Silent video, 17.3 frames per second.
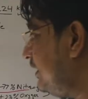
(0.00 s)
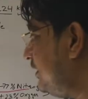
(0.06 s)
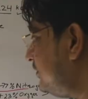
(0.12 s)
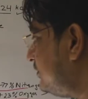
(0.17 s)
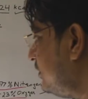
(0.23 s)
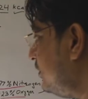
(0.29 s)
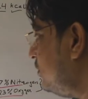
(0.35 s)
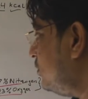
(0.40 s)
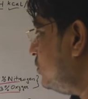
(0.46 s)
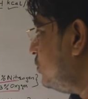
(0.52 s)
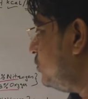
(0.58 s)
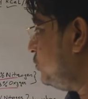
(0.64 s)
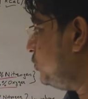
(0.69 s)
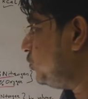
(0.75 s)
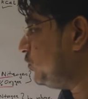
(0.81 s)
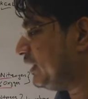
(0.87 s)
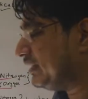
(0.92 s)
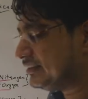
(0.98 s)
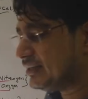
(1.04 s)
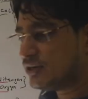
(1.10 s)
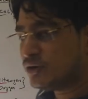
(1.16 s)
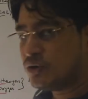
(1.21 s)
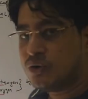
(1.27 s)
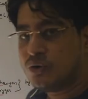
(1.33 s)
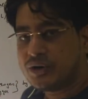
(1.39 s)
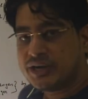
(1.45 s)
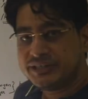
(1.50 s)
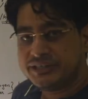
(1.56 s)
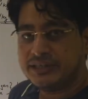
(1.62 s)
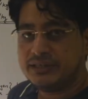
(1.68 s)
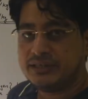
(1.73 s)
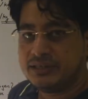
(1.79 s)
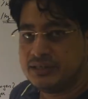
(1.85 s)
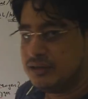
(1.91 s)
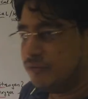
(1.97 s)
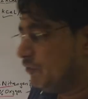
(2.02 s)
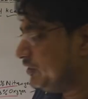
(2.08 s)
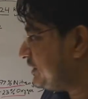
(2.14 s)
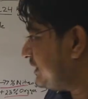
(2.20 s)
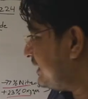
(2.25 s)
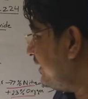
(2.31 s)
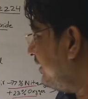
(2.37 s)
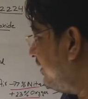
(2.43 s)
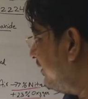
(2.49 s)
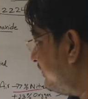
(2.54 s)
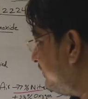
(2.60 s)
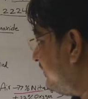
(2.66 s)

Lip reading: There is no other occasion which can